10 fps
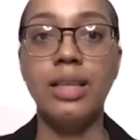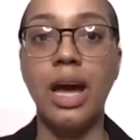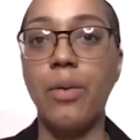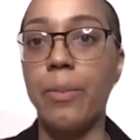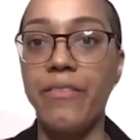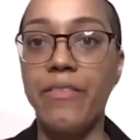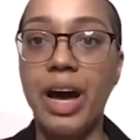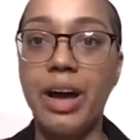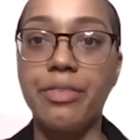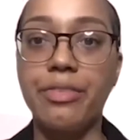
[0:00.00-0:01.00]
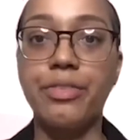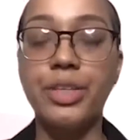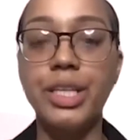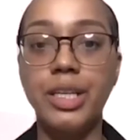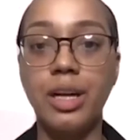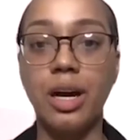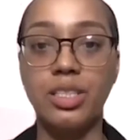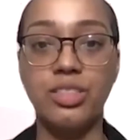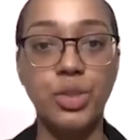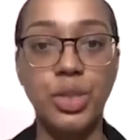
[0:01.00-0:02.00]
that would provide free
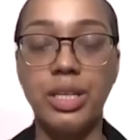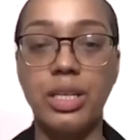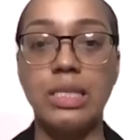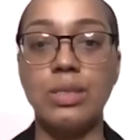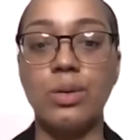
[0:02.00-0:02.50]
screenings,